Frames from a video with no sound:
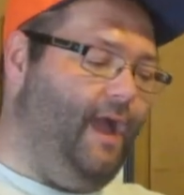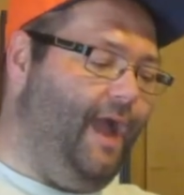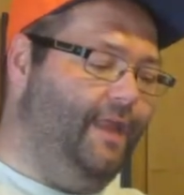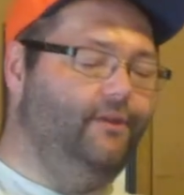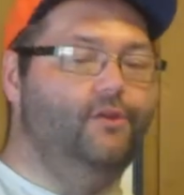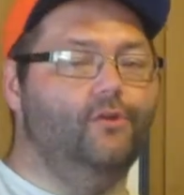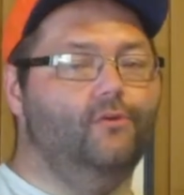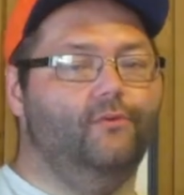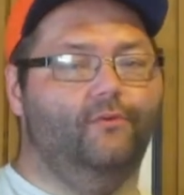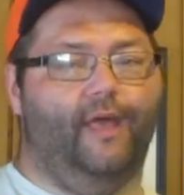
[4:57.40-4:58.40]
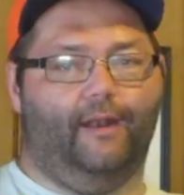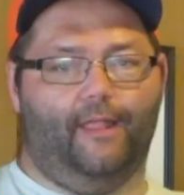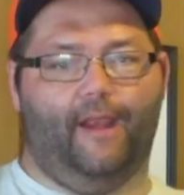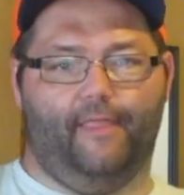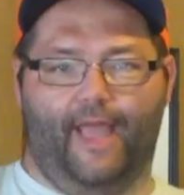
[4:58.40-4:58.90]
I knew that a
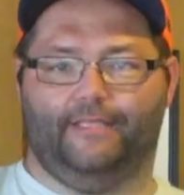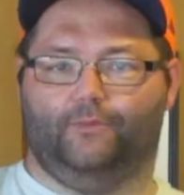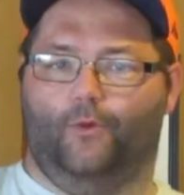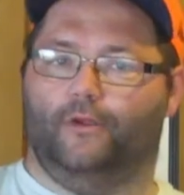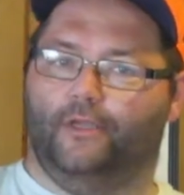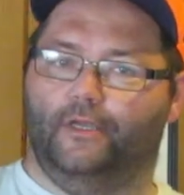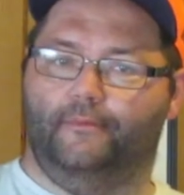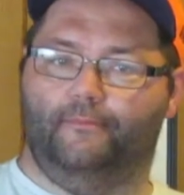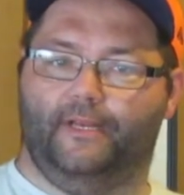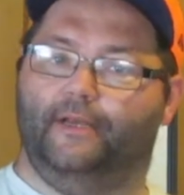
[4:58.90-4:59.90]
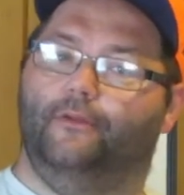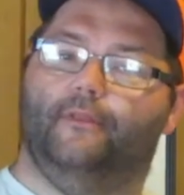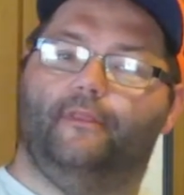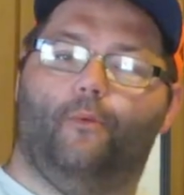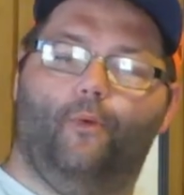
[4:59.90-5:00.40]
lot of the hats weren't good, but I knew
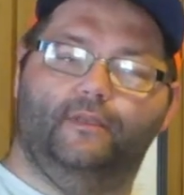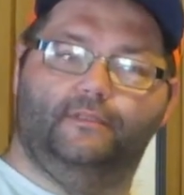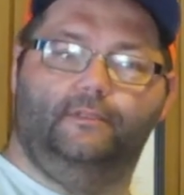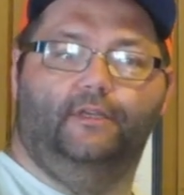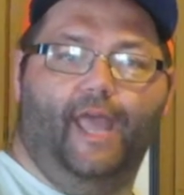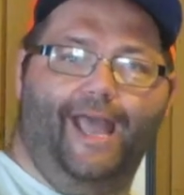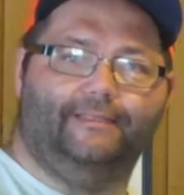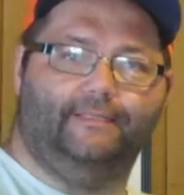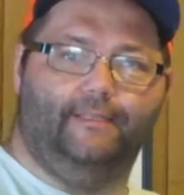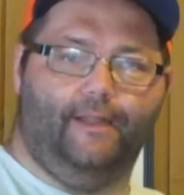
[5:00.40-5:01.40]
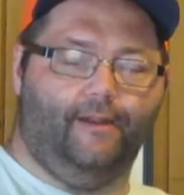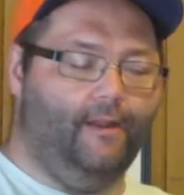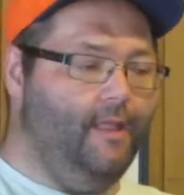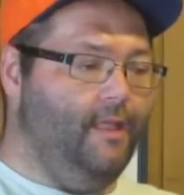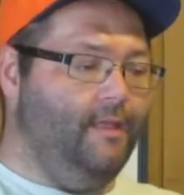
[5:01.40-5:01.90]
that there was good hats in there.
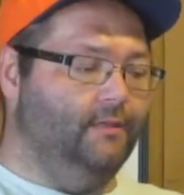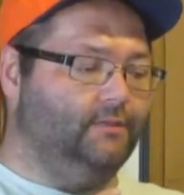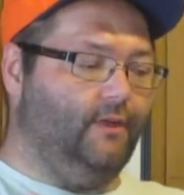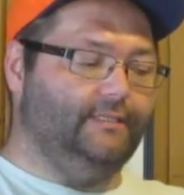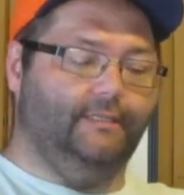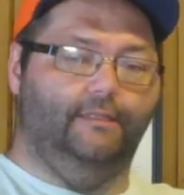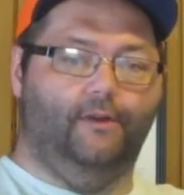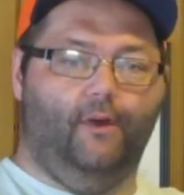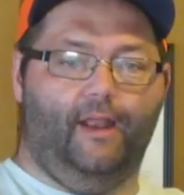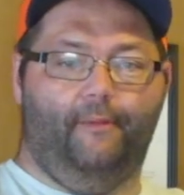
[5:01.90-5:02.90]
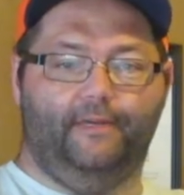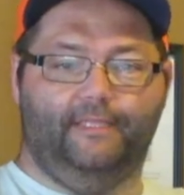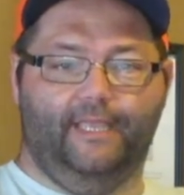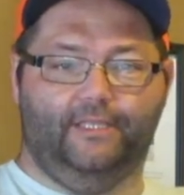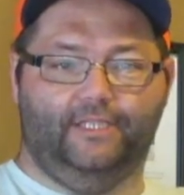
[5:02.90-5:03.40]
So I said, you know what, I'm going to
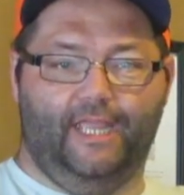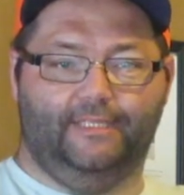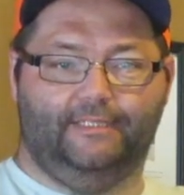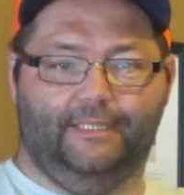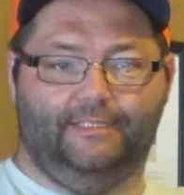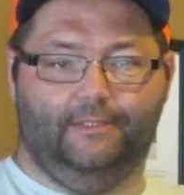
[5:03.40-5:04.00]
take a chance and